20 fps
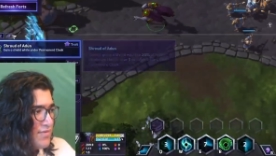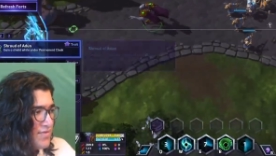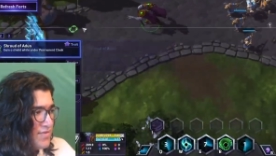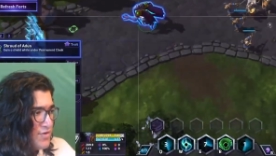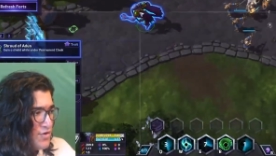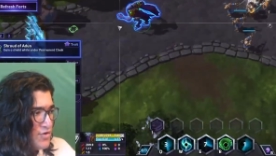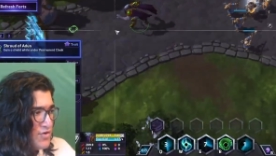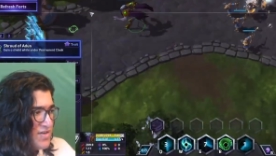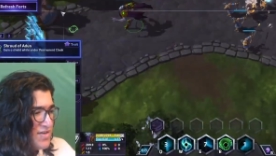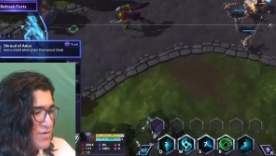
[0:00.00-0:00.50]

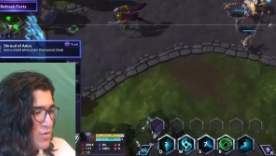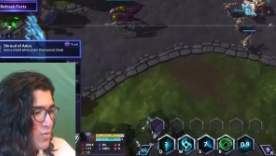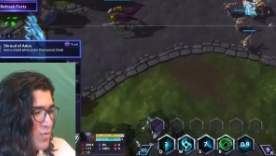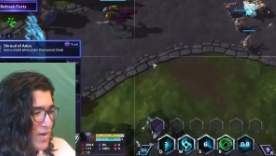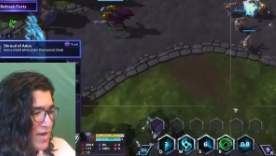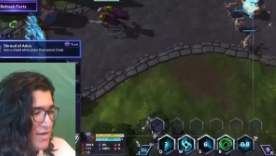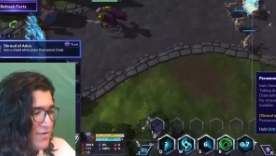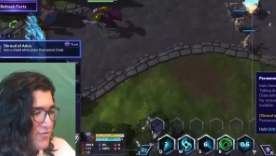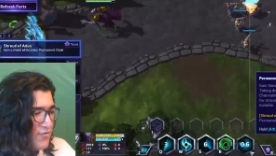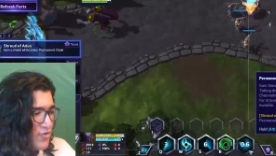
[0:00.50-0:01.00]
you need to
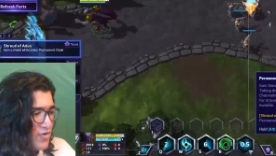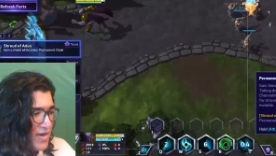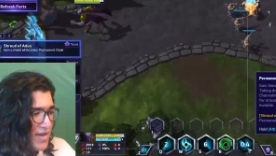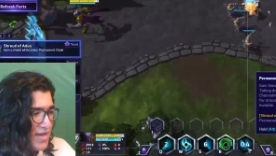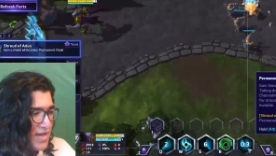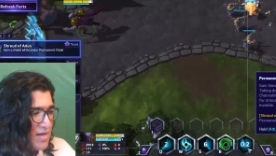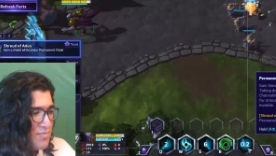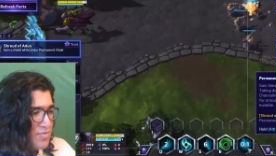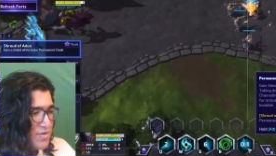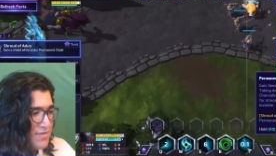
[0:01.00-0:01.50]
wait for a
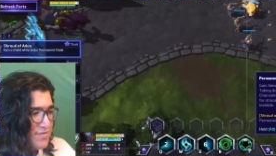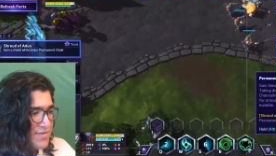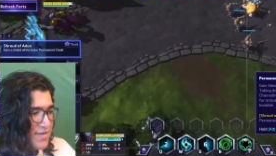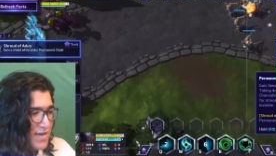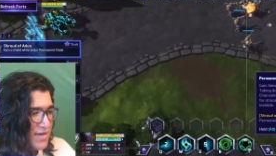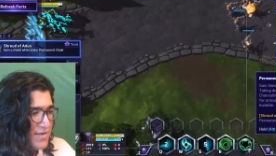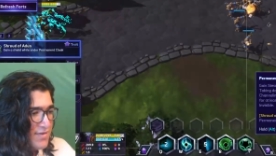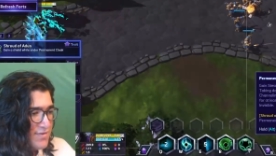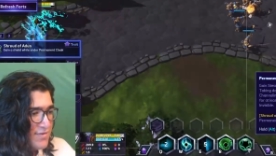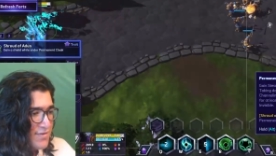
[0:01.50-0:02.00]
couple of
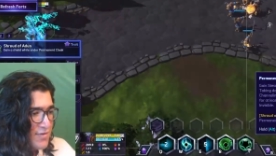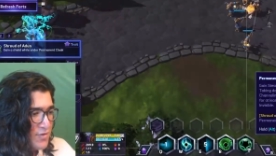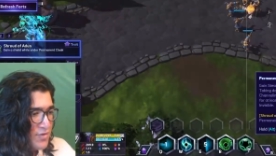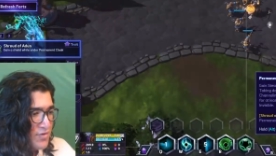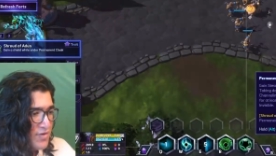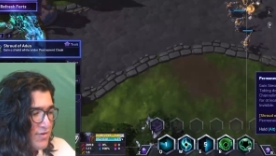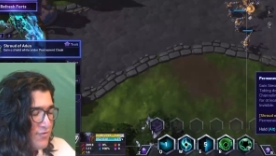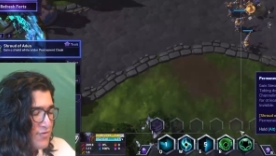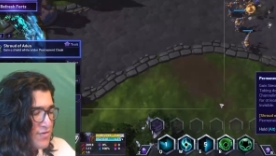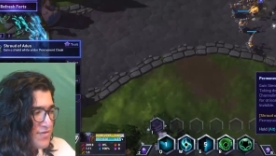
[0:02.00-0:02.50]
seconds, so
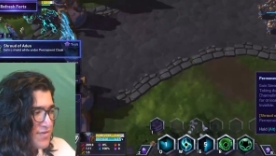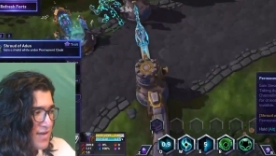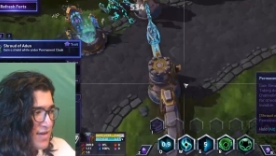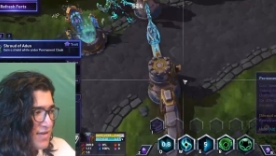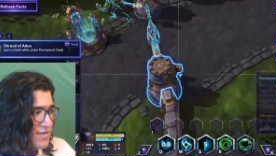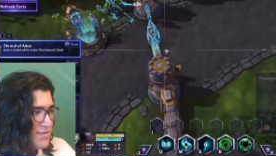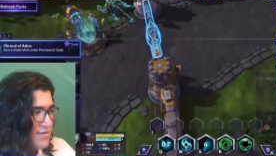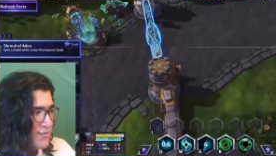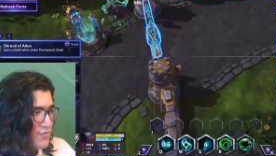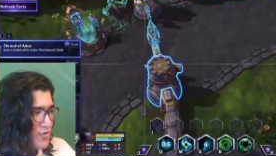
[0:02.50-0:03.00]
3 full
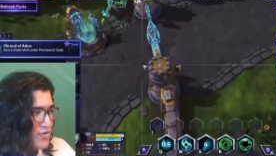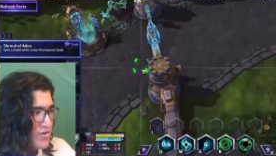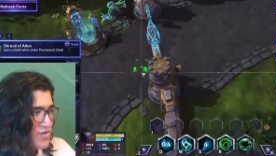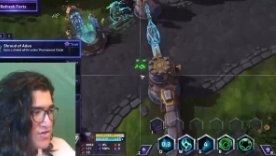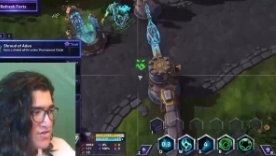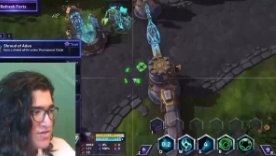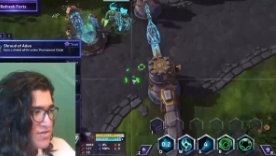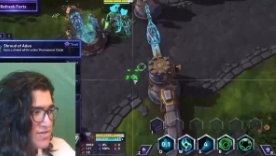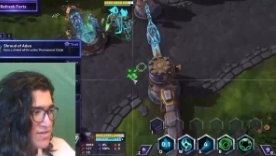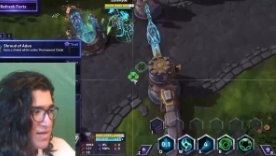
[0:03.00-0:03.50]
seconds for your
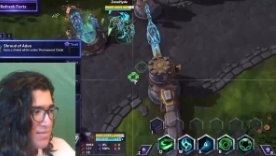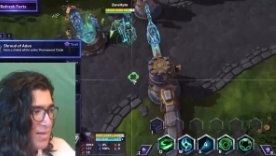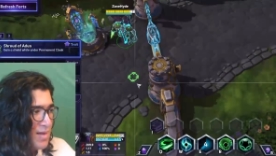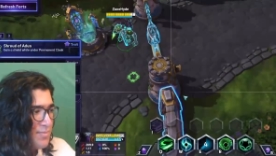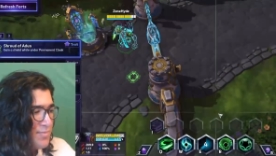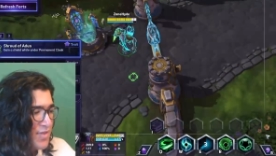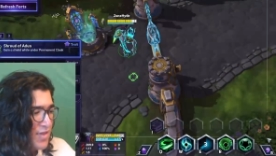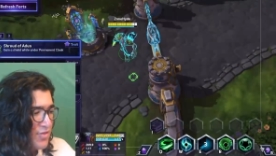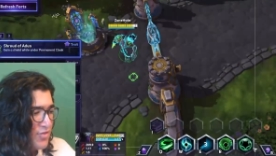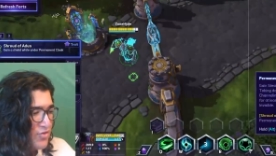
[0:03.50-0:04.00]
shield to come
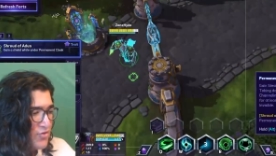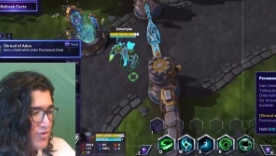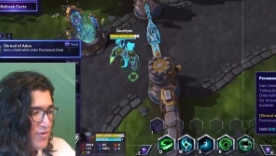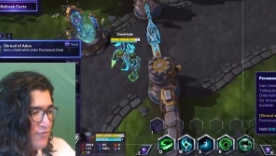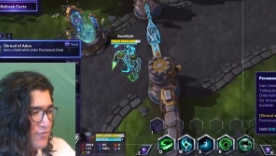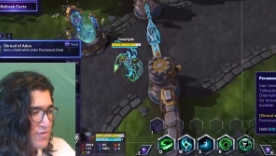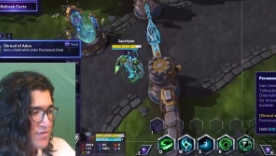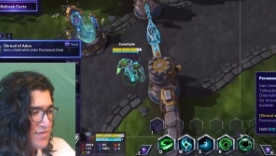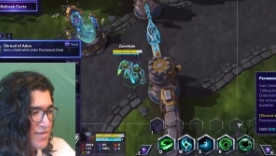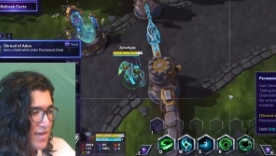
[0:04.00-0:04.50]
up, then 3
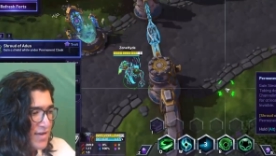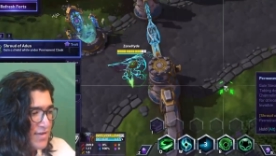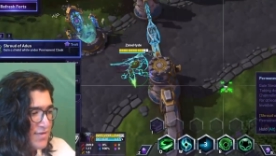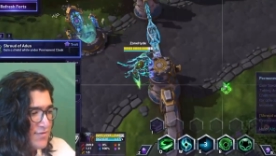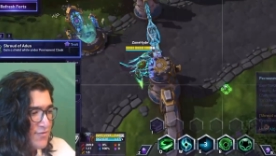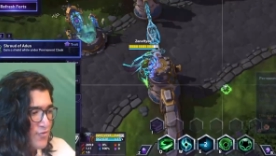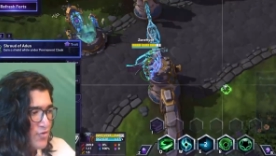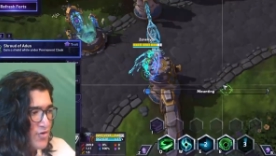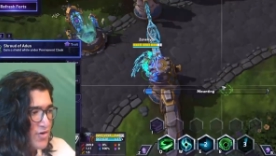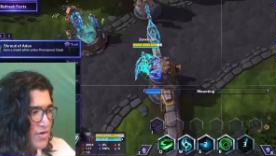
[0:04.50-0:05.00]
full seconds
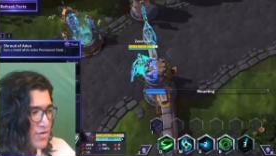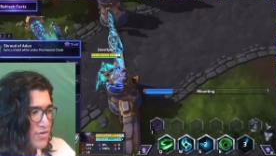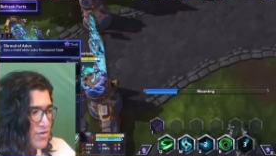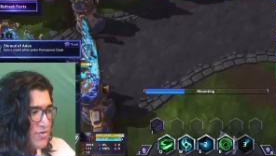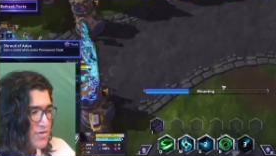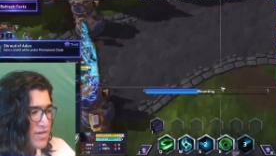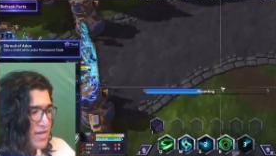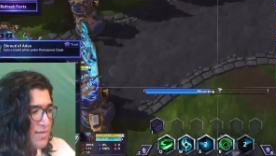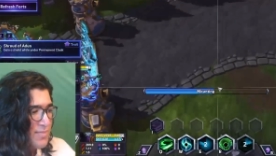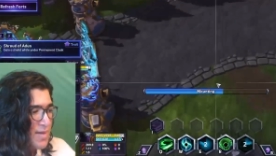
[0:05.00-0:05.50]
for your
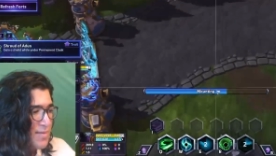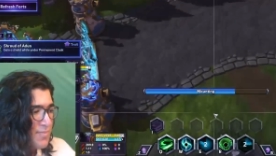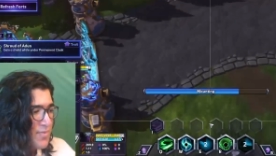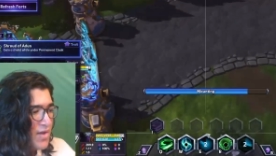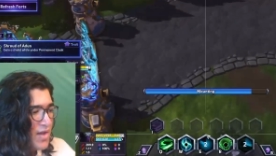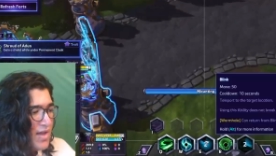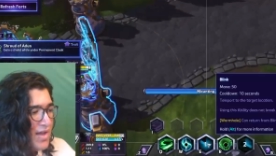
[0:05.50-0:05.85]
cloak to come up,